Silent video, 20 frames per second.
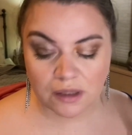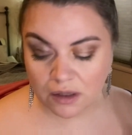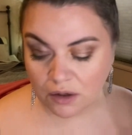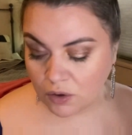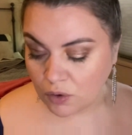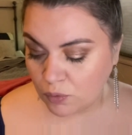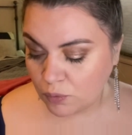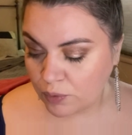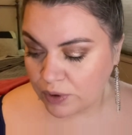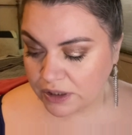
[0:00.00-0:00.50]

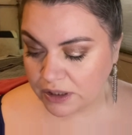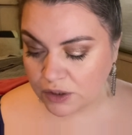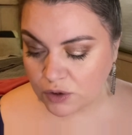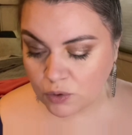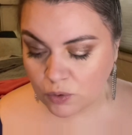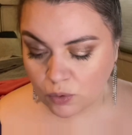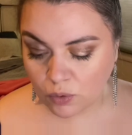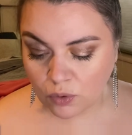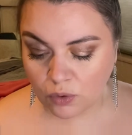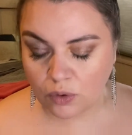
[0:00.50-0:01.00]
Really
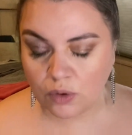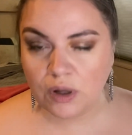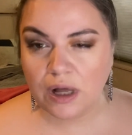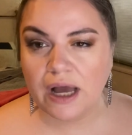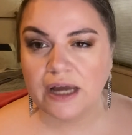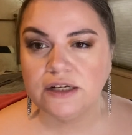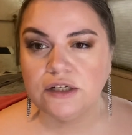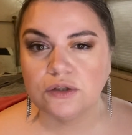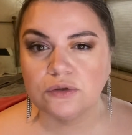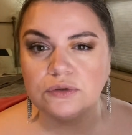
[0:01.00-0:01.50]
cool.
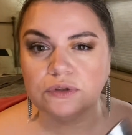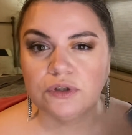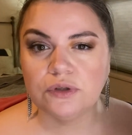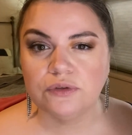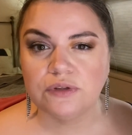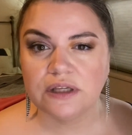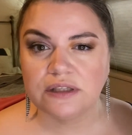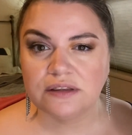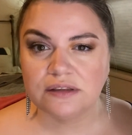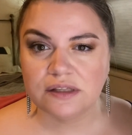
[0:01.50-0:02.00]
I don't know
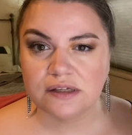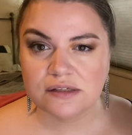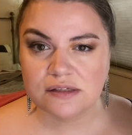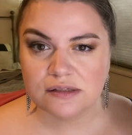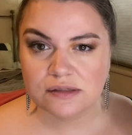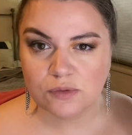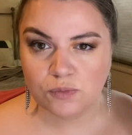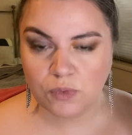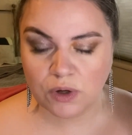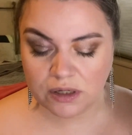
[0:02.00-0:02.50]
that
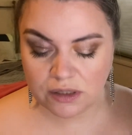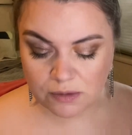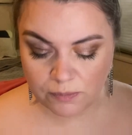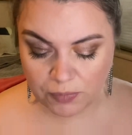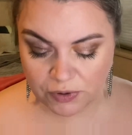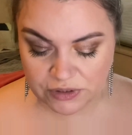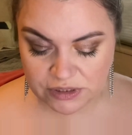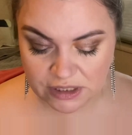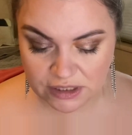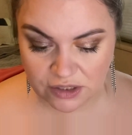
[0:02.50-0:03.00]
this one
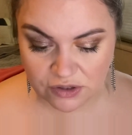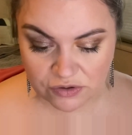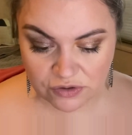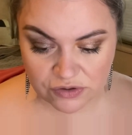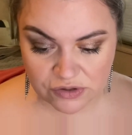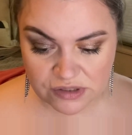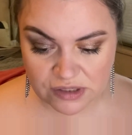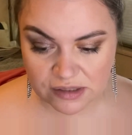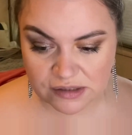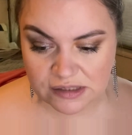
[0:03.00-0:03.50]
particular
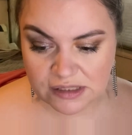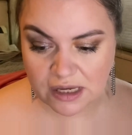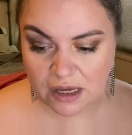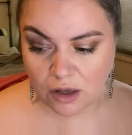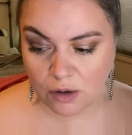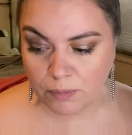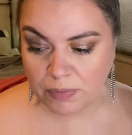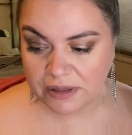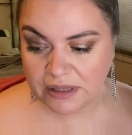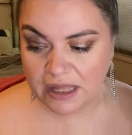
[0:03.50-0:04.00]
is on
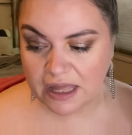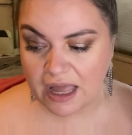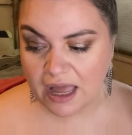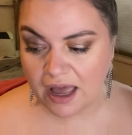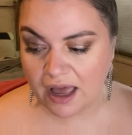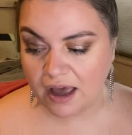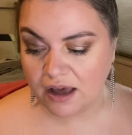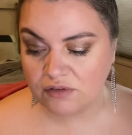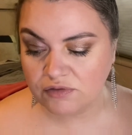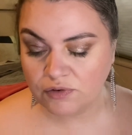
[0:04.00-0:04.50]
sale, but they
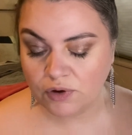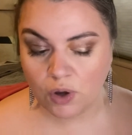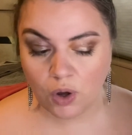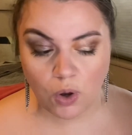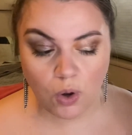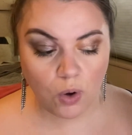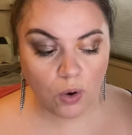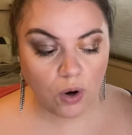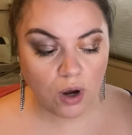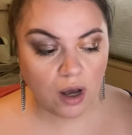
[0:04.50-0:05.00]
have
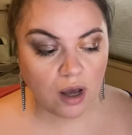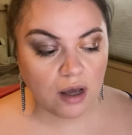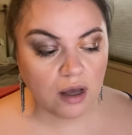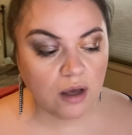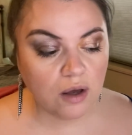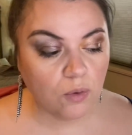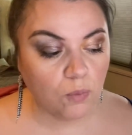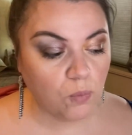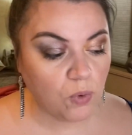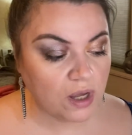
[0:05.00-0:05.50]

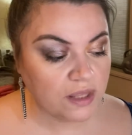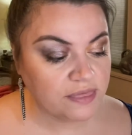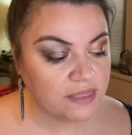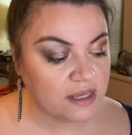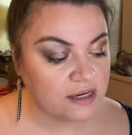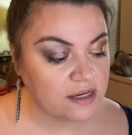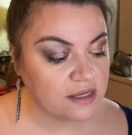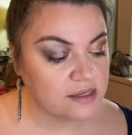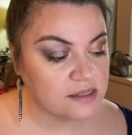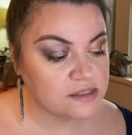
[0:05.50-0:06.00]
one
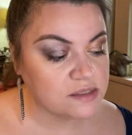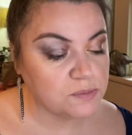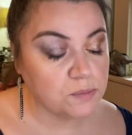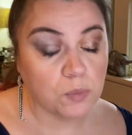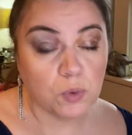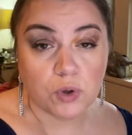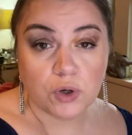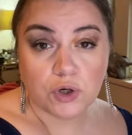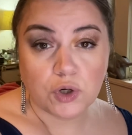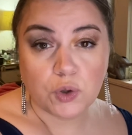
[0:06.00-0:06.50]
that is
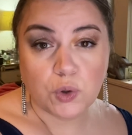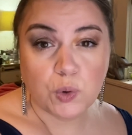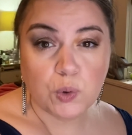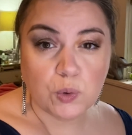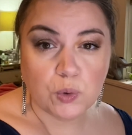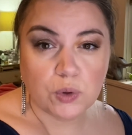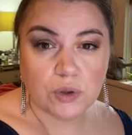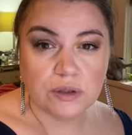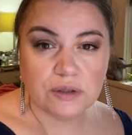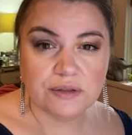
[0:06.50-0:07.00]
more
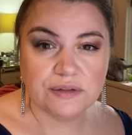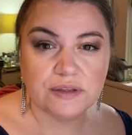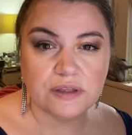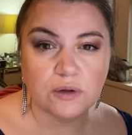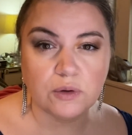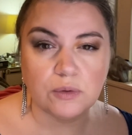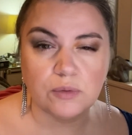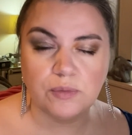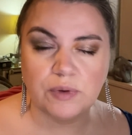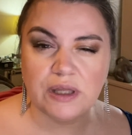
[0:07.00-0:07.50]
cool,
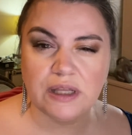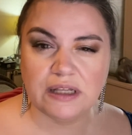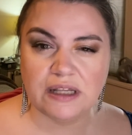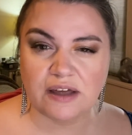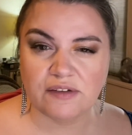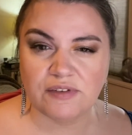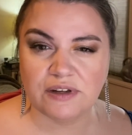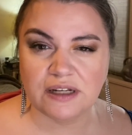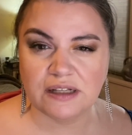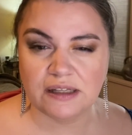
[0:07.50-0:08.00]
the
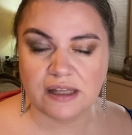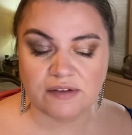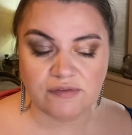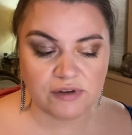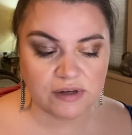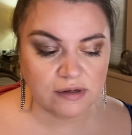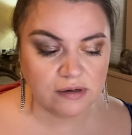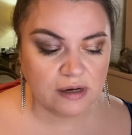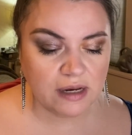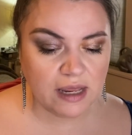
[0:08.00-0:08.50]

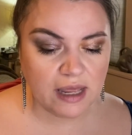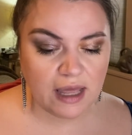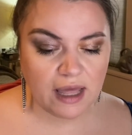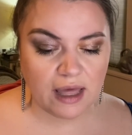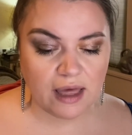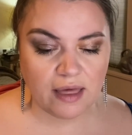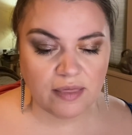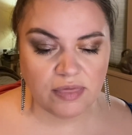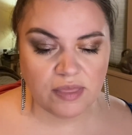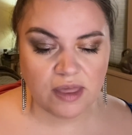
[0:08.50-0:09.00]
1111,
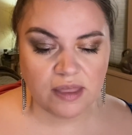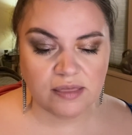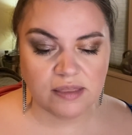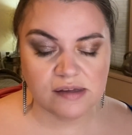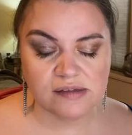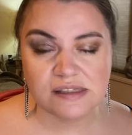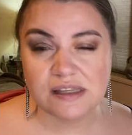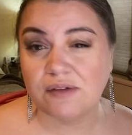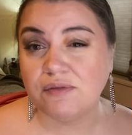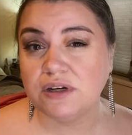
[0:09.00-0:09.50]
and then the
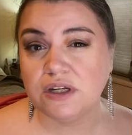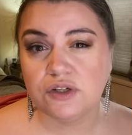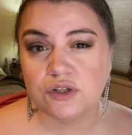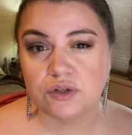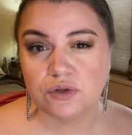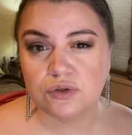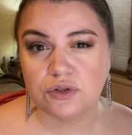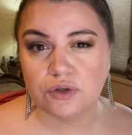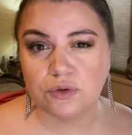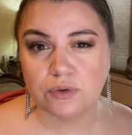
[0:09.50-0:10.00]

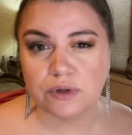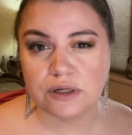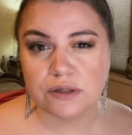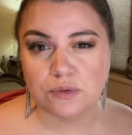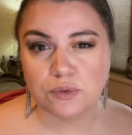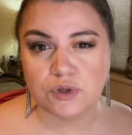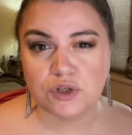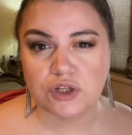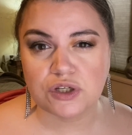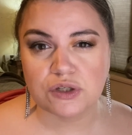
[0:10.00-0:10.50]
72 Degrees,
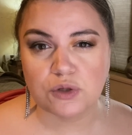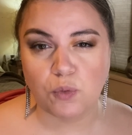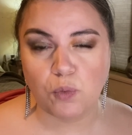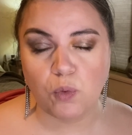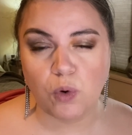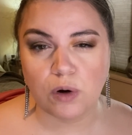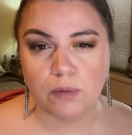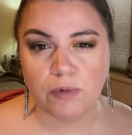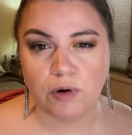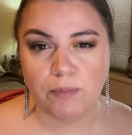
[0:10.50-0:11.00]
which is a
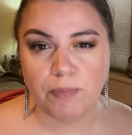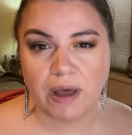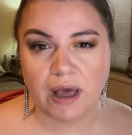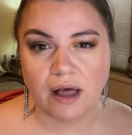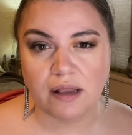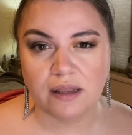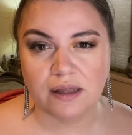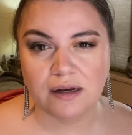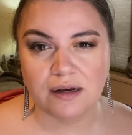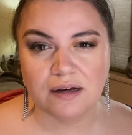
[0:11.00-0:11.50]
warmer
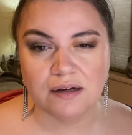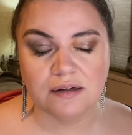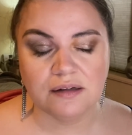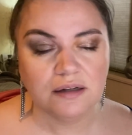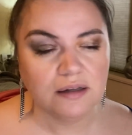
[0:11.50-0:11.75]
palette. And